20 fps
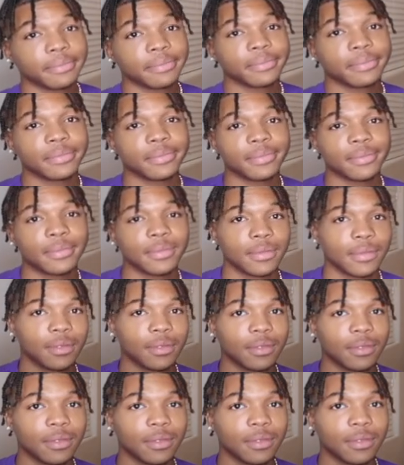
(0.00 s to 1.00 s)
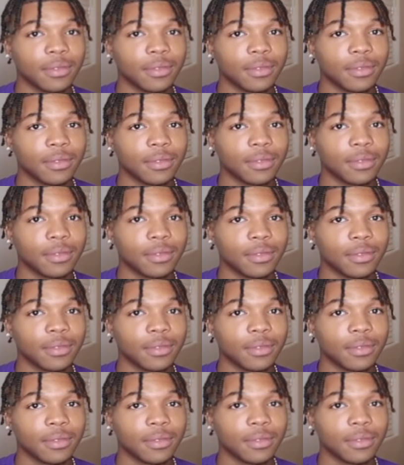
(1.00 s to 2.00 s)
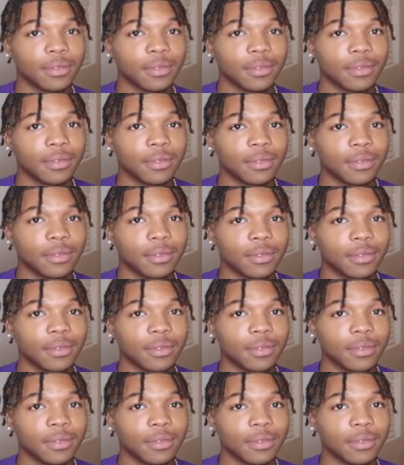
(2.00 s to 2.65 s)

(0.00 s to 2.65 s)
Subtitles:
The person shown says nothing.